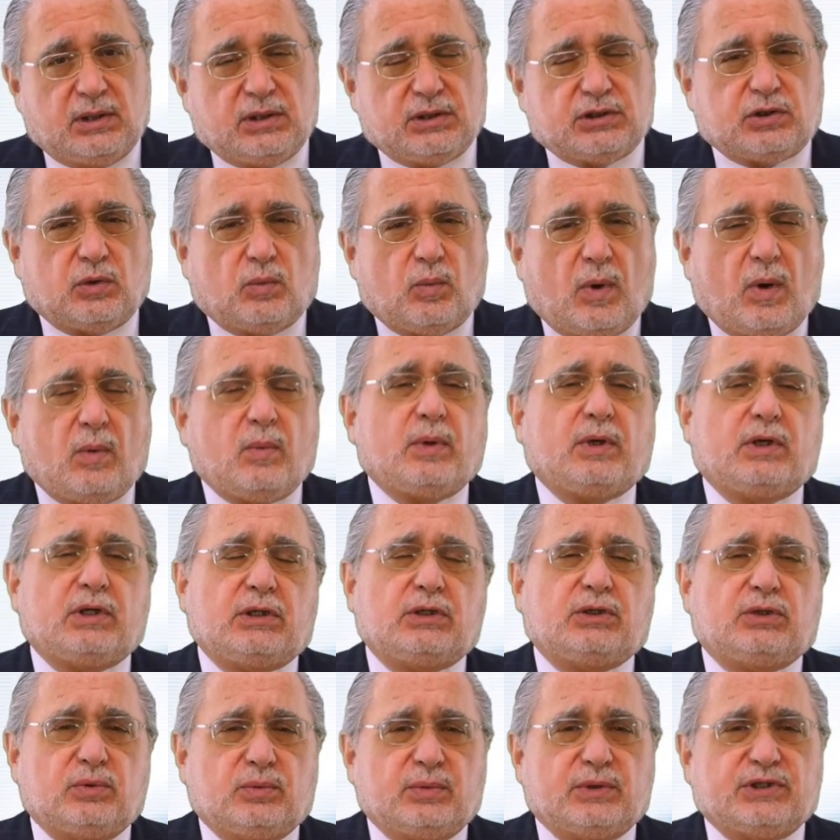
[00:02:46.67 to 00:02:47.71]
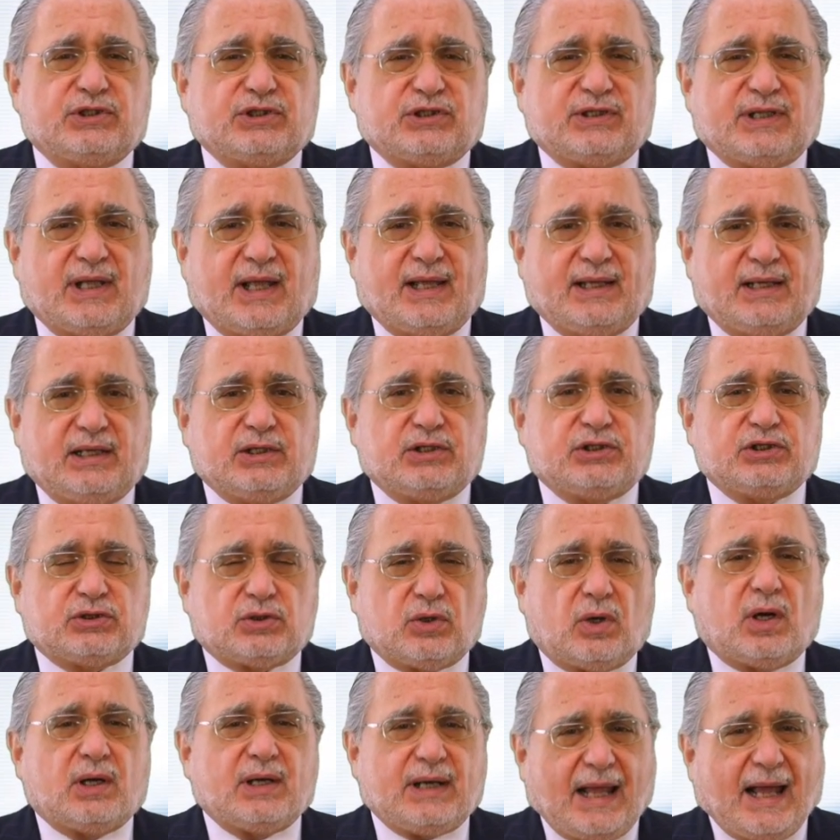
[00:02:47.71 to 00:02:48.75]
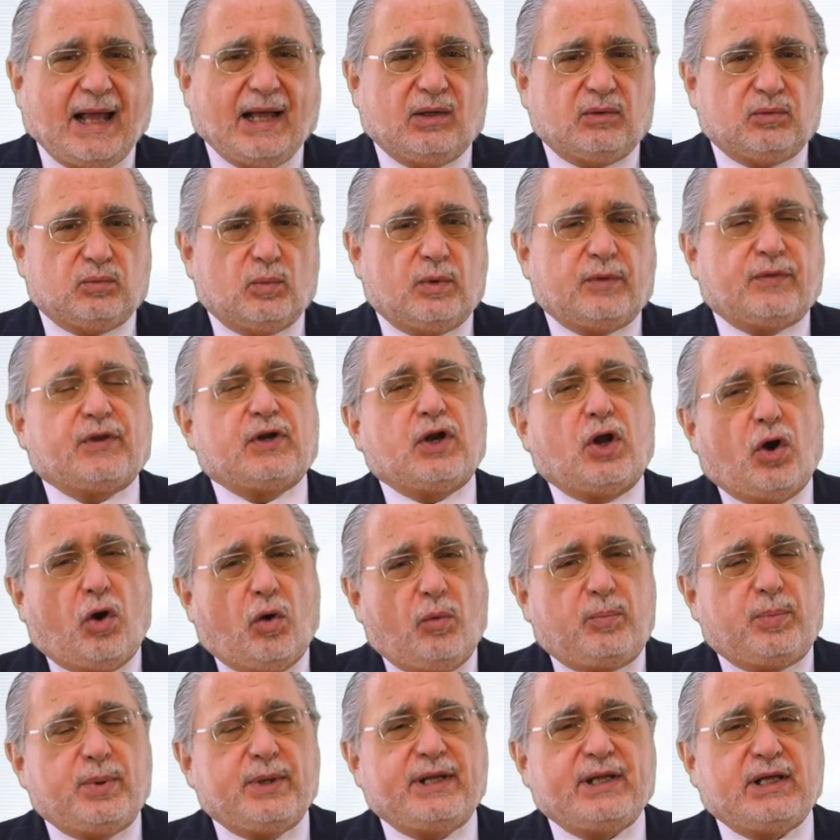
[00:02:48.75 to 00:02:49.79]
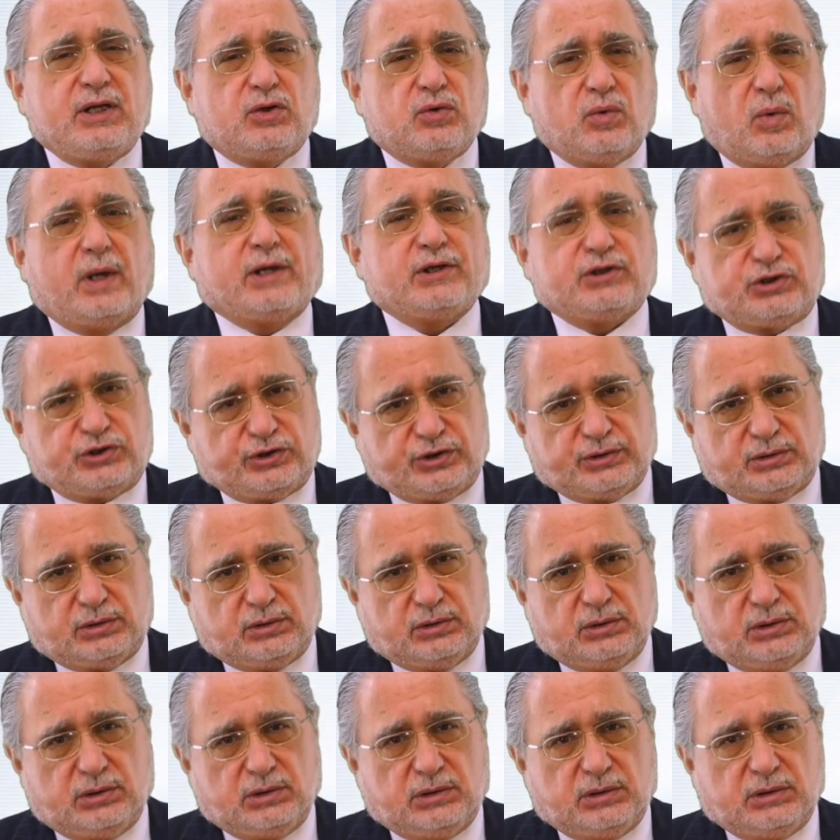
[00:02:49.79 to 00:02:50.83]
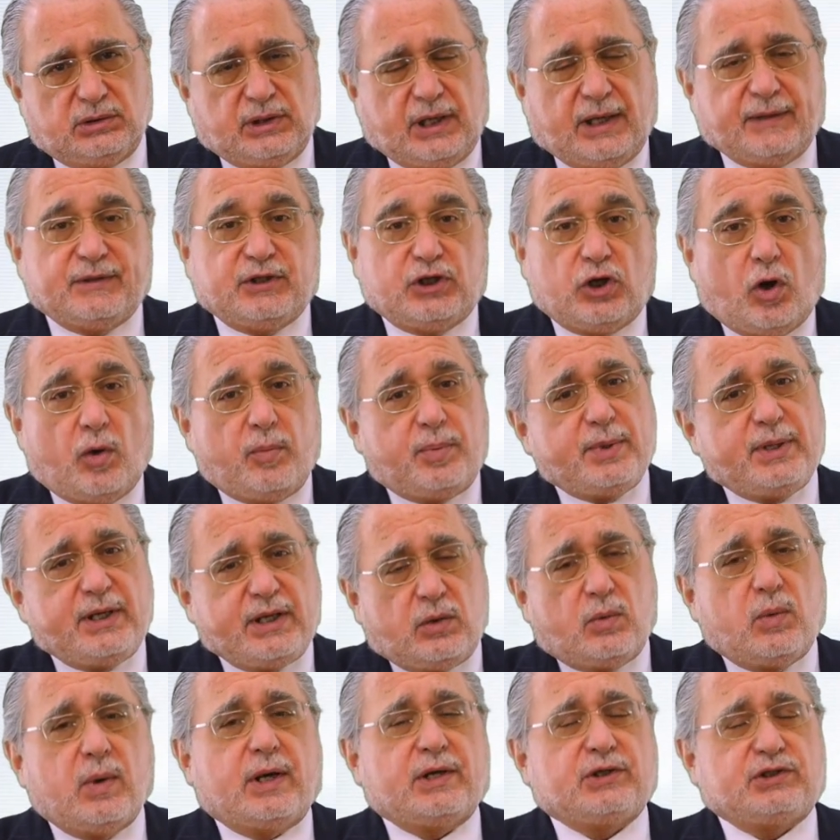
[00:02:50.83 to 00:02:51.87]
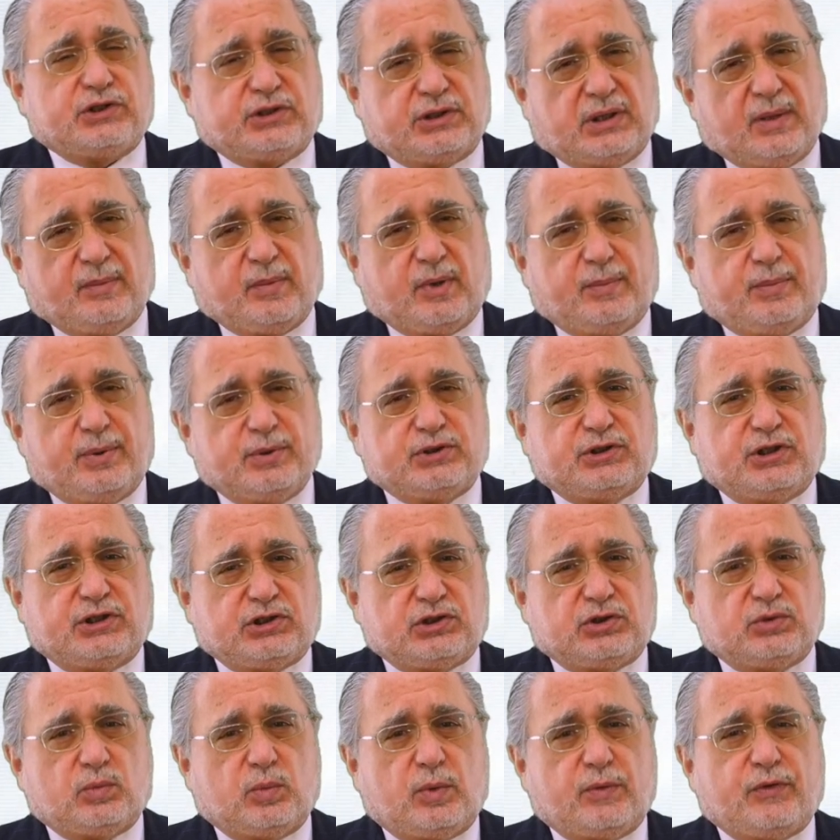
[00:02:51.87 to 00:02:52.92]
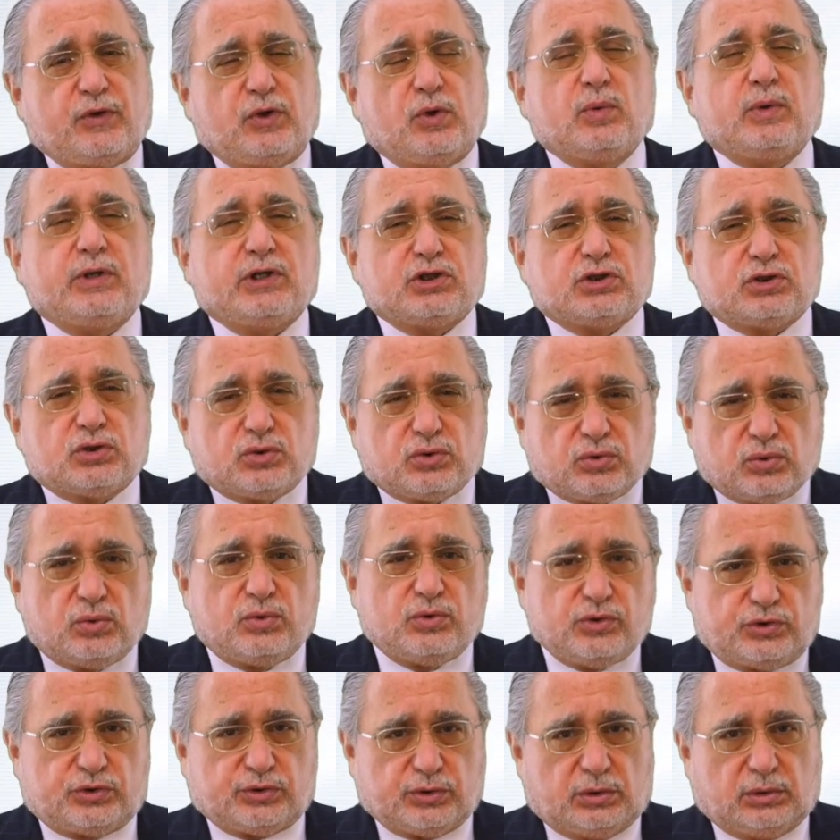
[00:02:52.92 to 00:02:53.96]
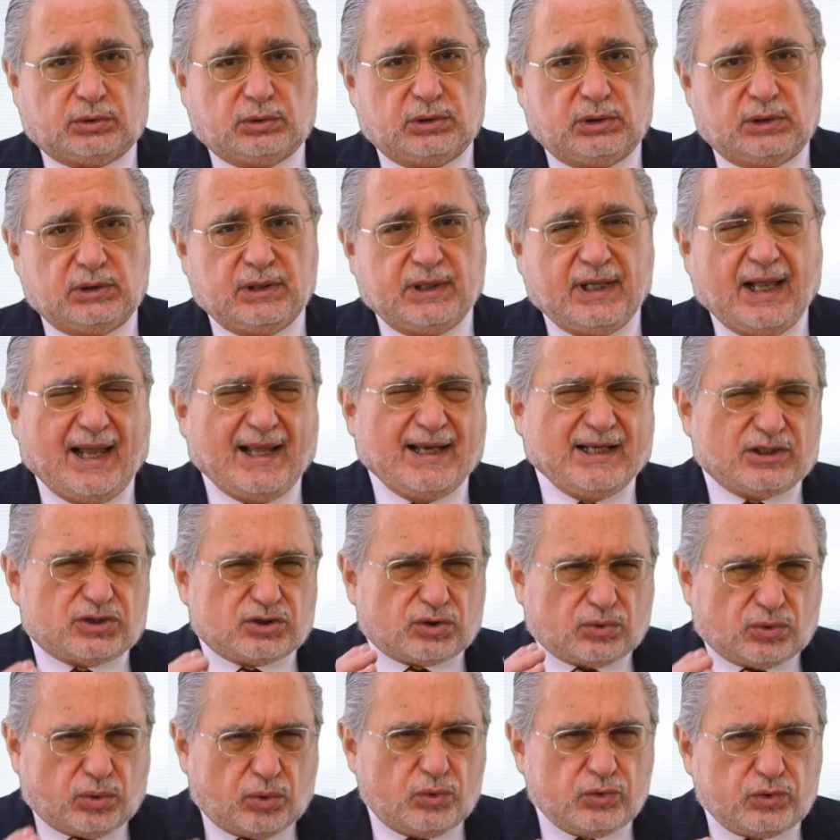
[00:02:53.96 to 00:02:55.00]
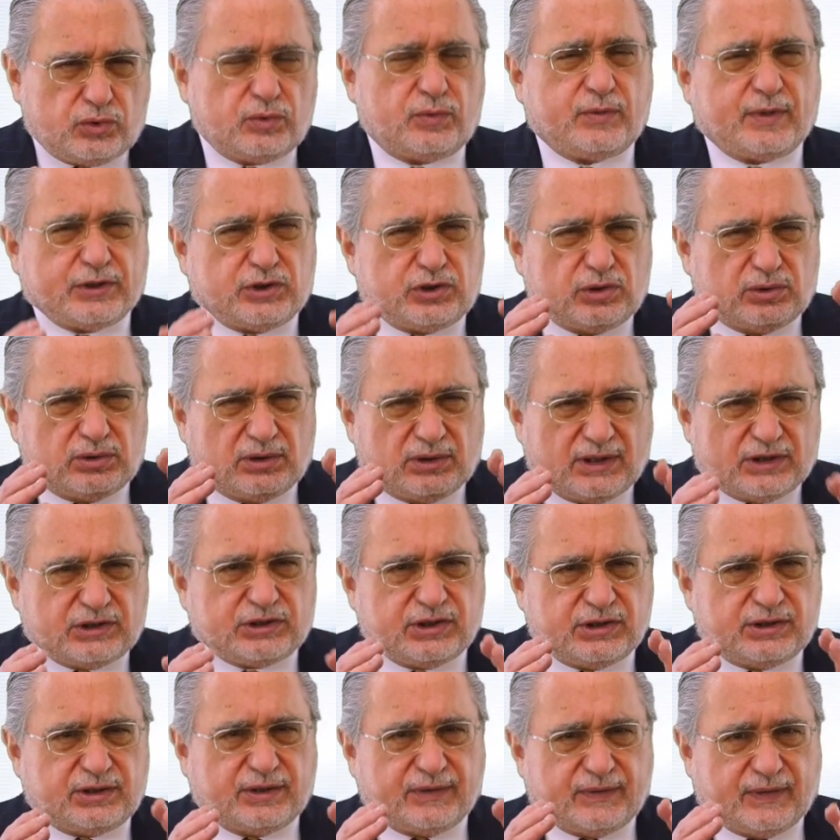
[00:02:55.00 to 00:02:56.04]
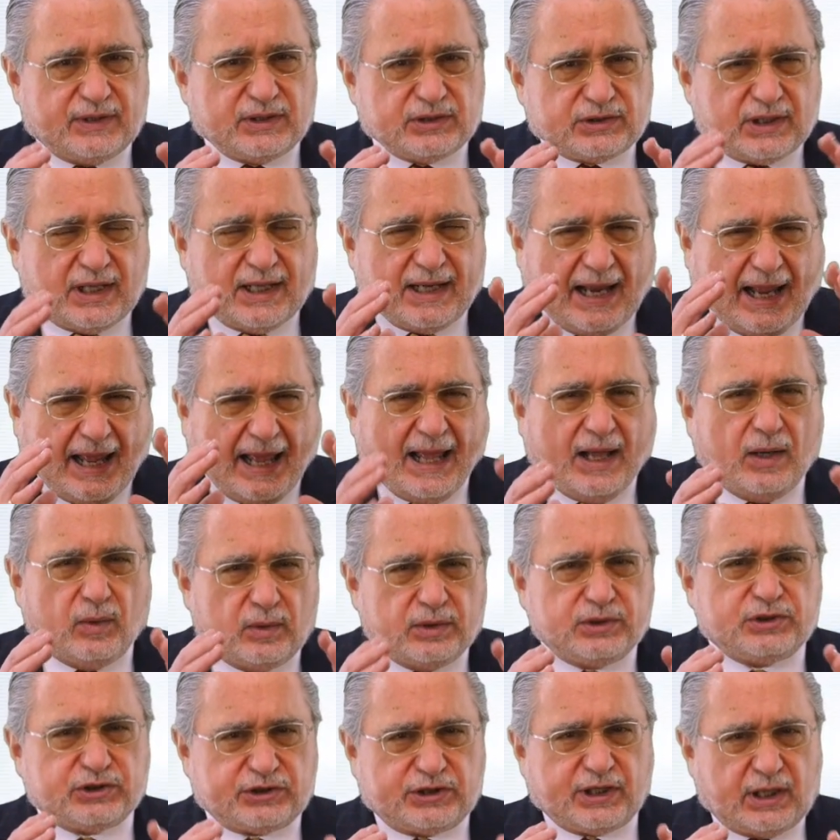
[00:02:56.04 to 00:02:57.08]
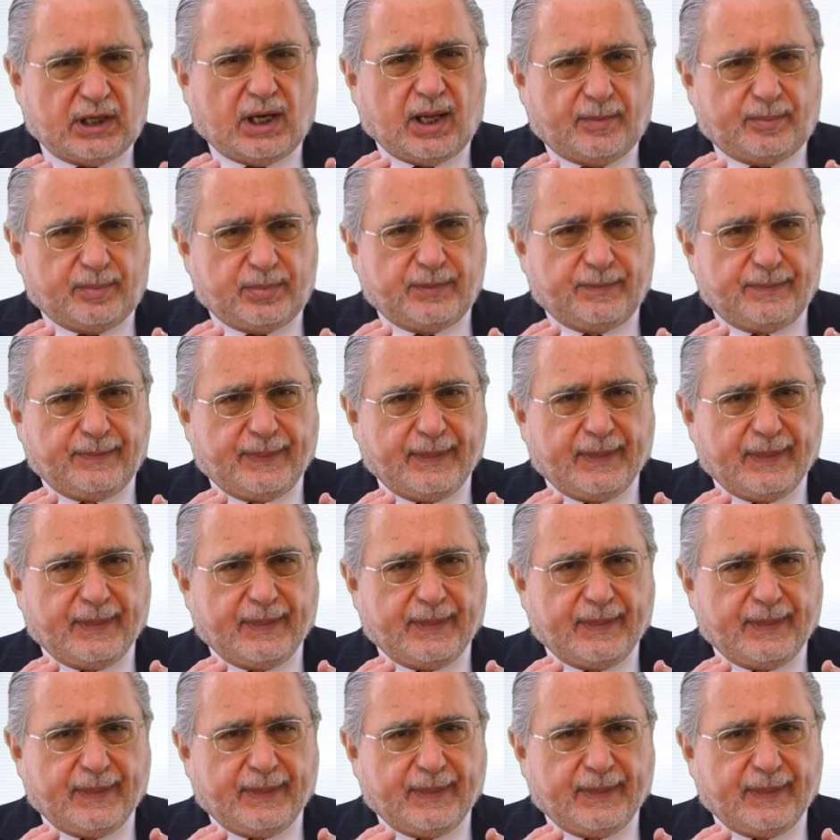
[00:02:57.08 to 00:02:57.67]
So what we're going to do instead is start out with an opening question. And the opening question I'm going to position with you is crucial. And it's crucial that you listen to this and how it's set up.